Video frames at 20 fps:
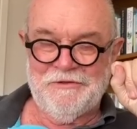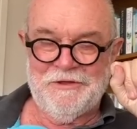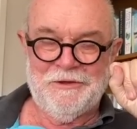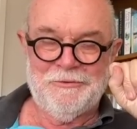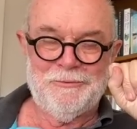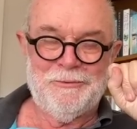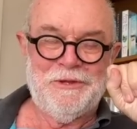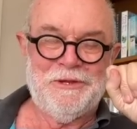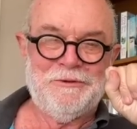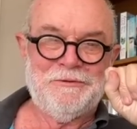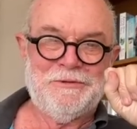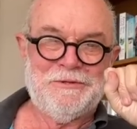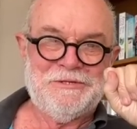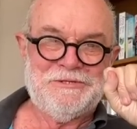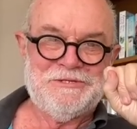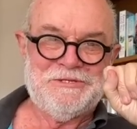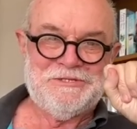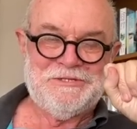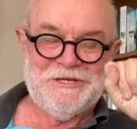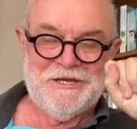winner in
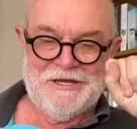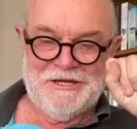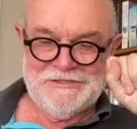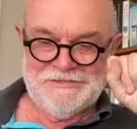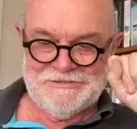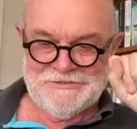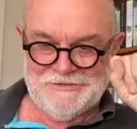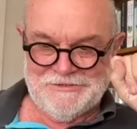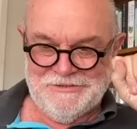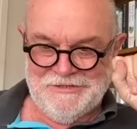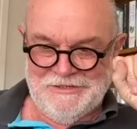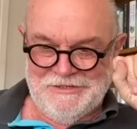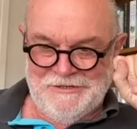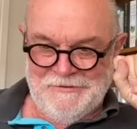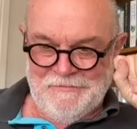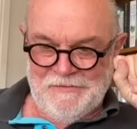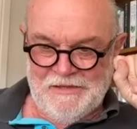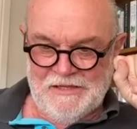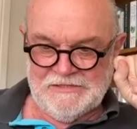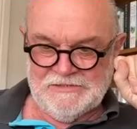the GGR. So
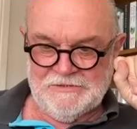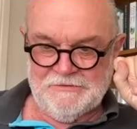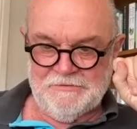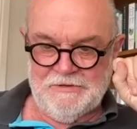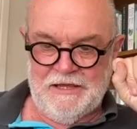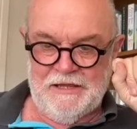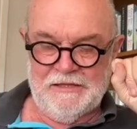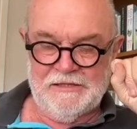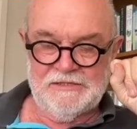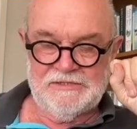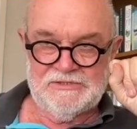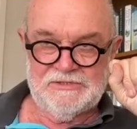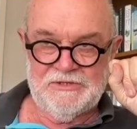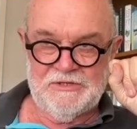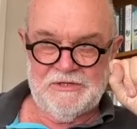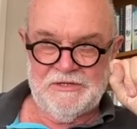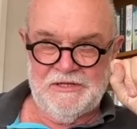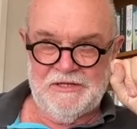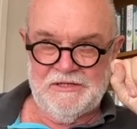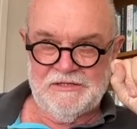that's the reality.
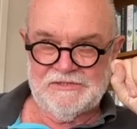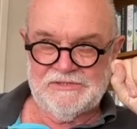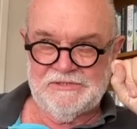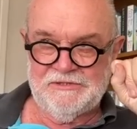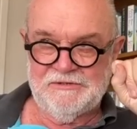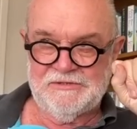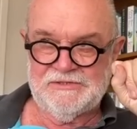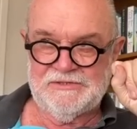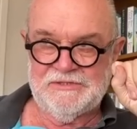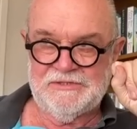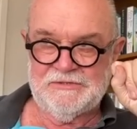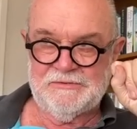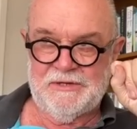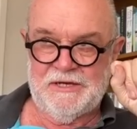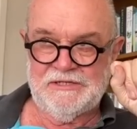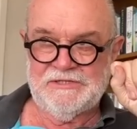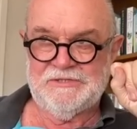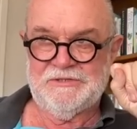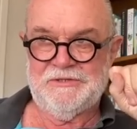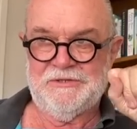Certainly in a serious
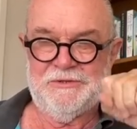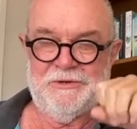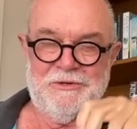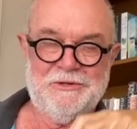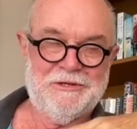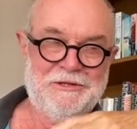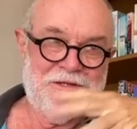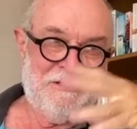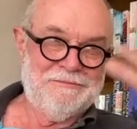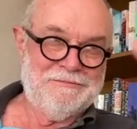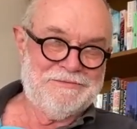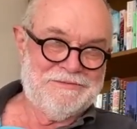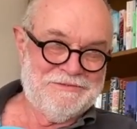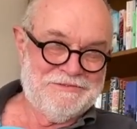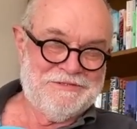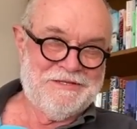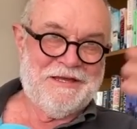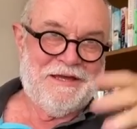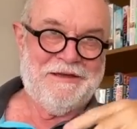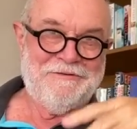situation, you're not going to let them
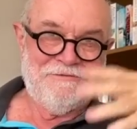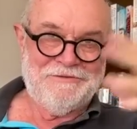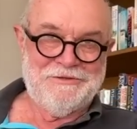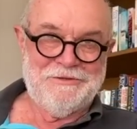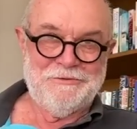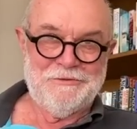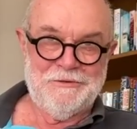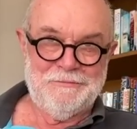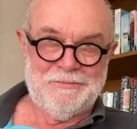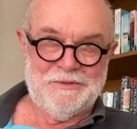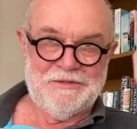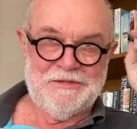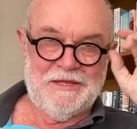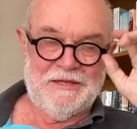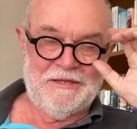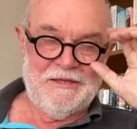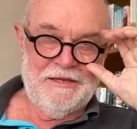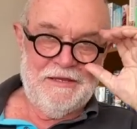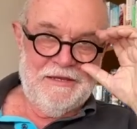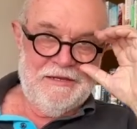starve, you do it. But
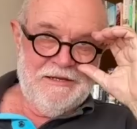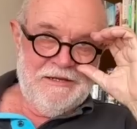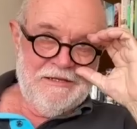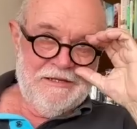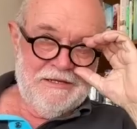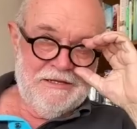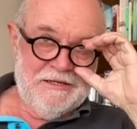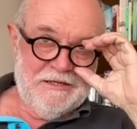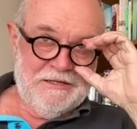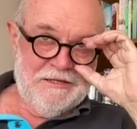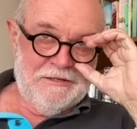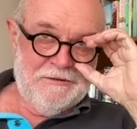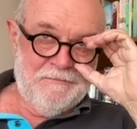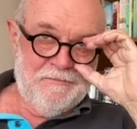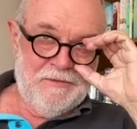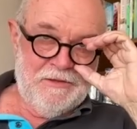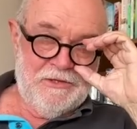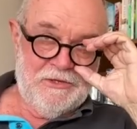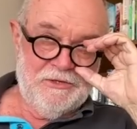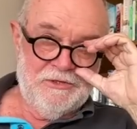
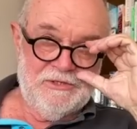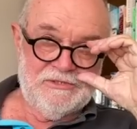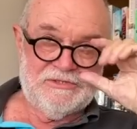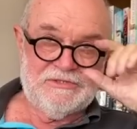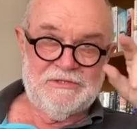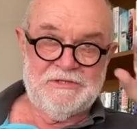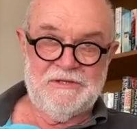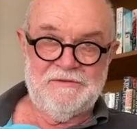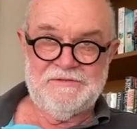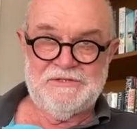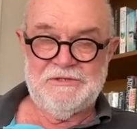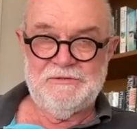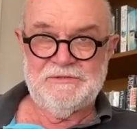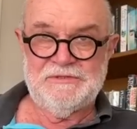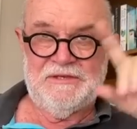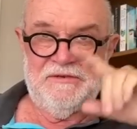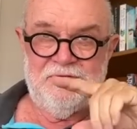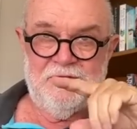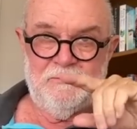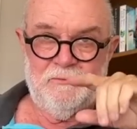then Kirsten, if she
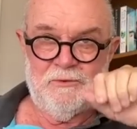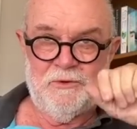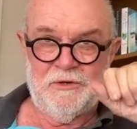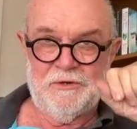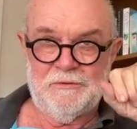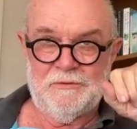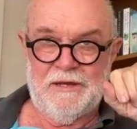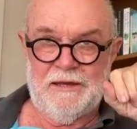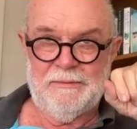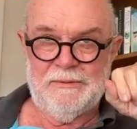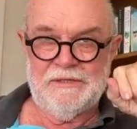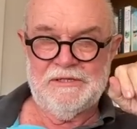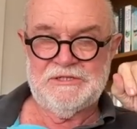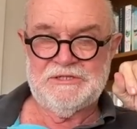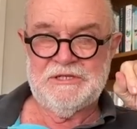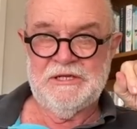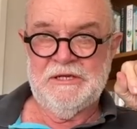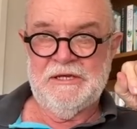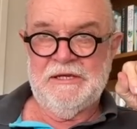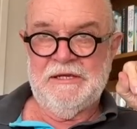was giving water to
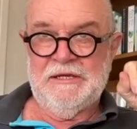Ablish,